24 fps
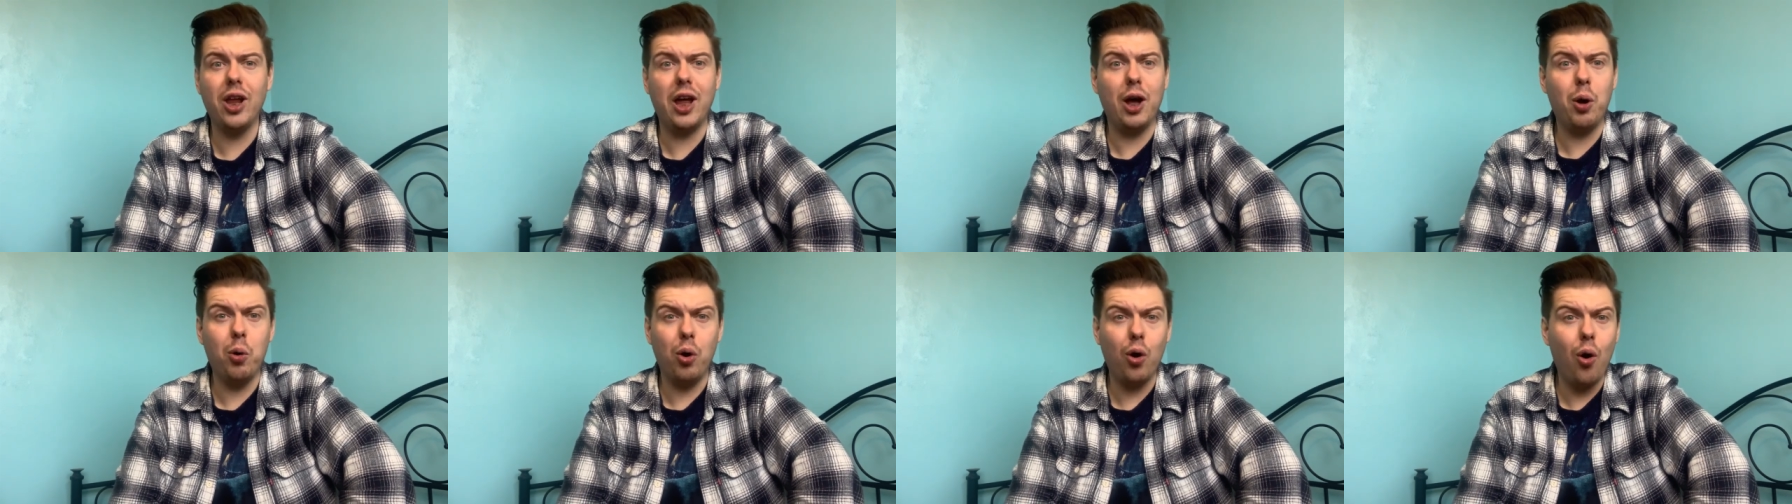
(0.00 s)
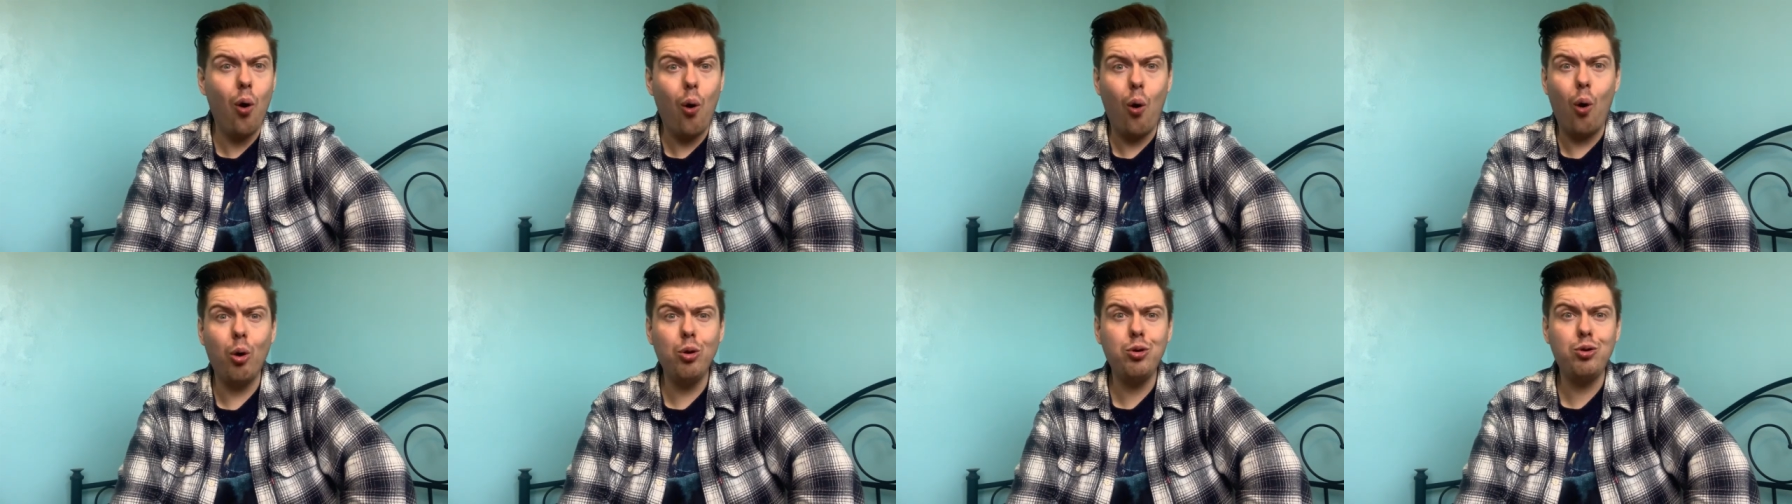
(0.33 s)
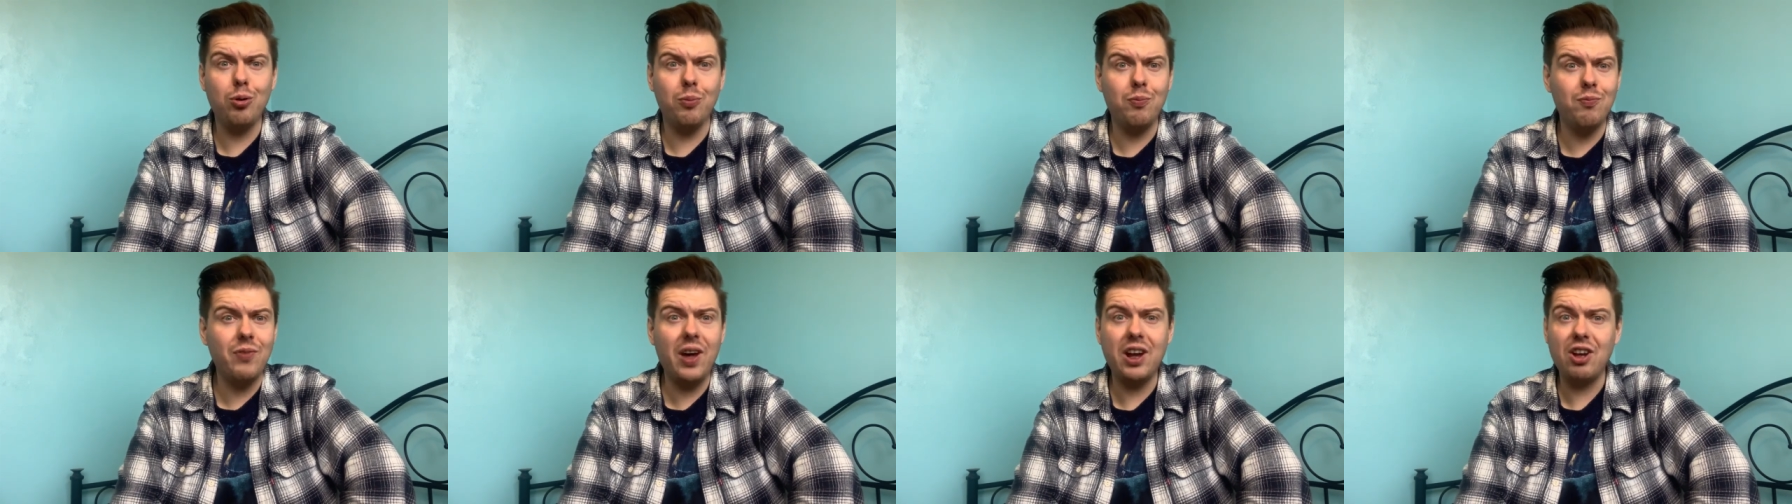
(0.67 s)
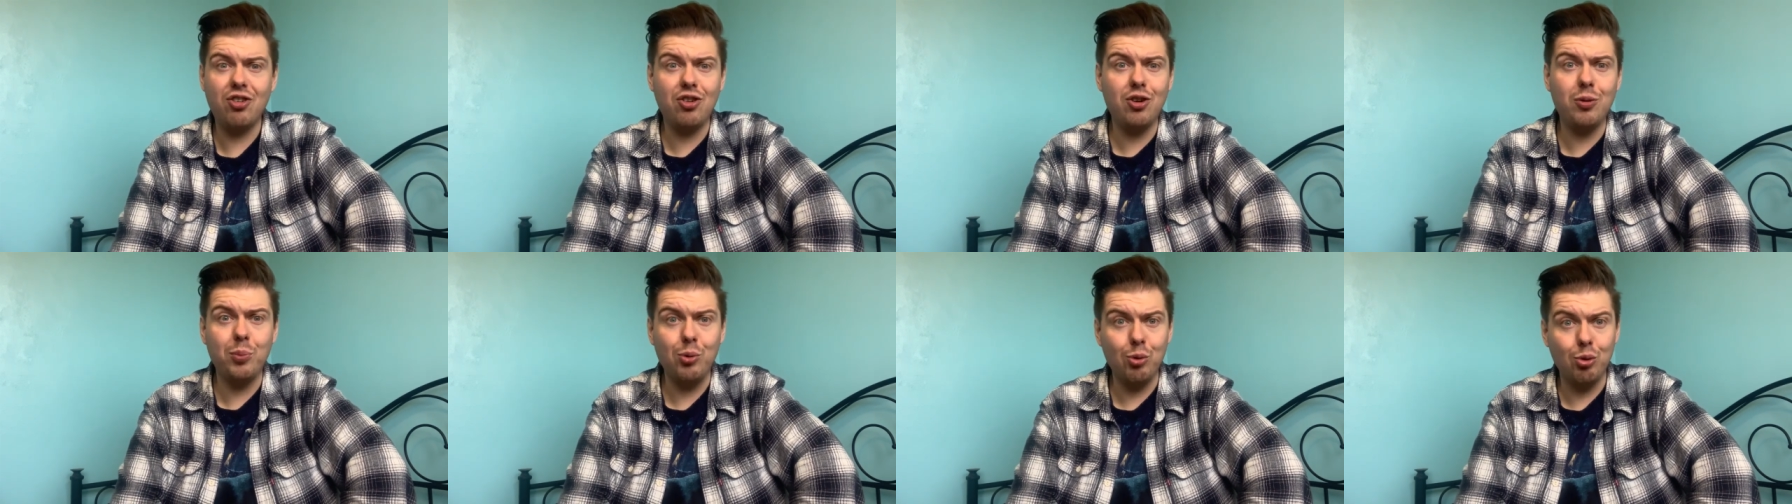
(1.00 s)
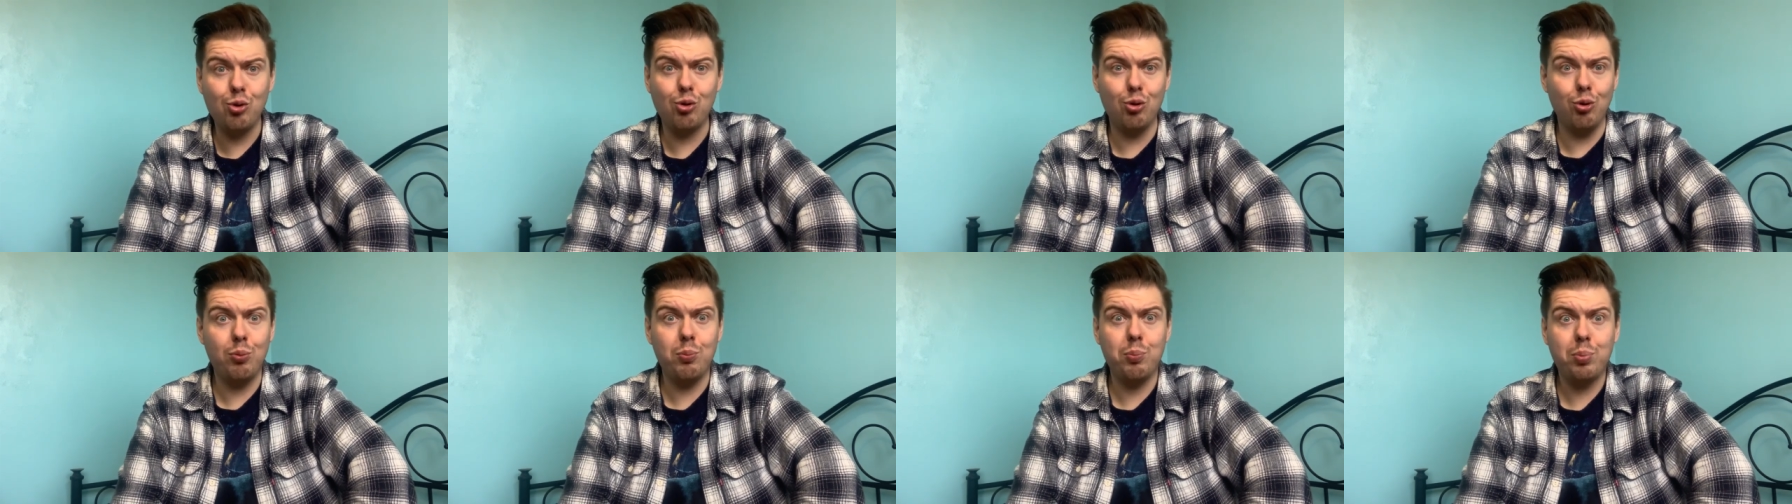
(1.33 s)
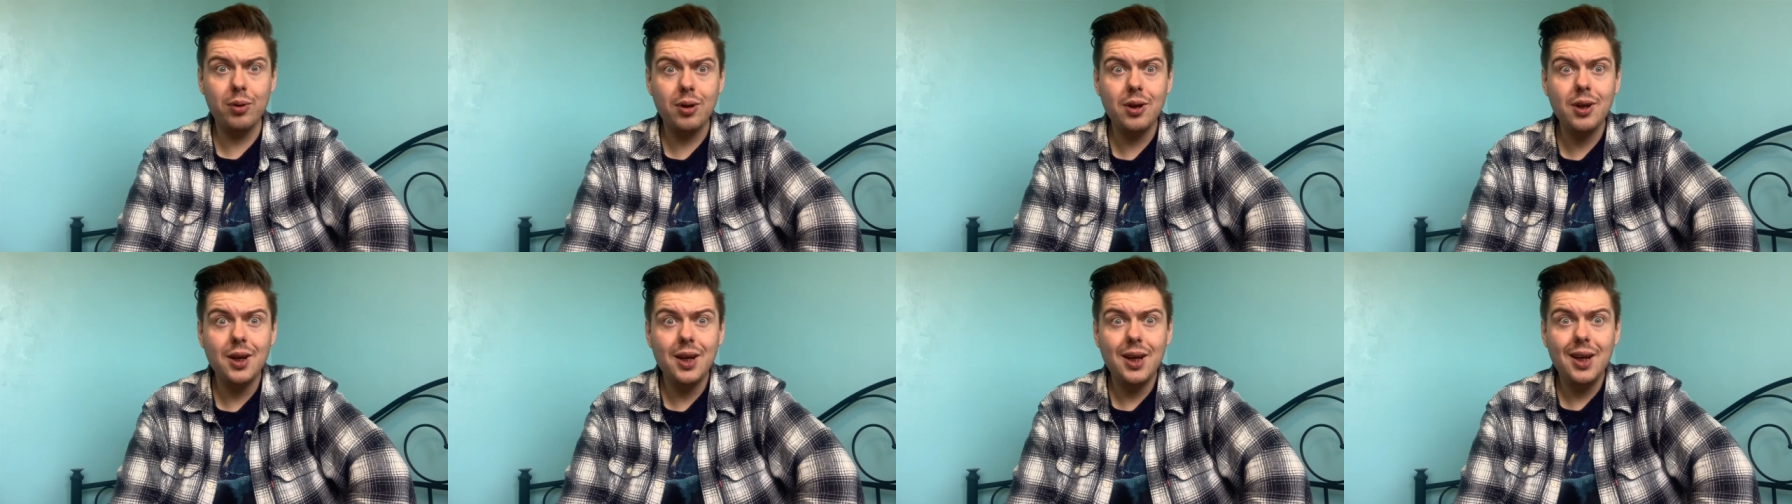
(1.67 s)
it an autumn vegetable soup.